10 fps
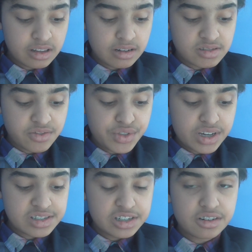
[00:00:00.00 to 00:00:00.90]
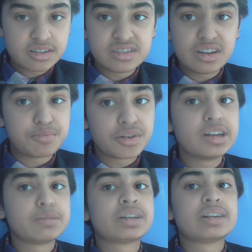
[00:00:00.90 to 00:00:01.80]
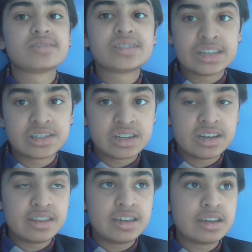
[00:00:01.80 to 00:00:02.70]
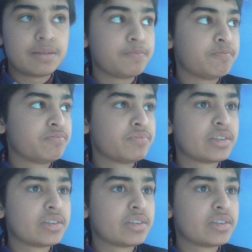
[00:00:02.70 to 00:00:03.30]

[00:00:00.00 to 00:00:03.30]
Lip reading: lows of 13 degrees, and that'll brighten up again on Saturday, the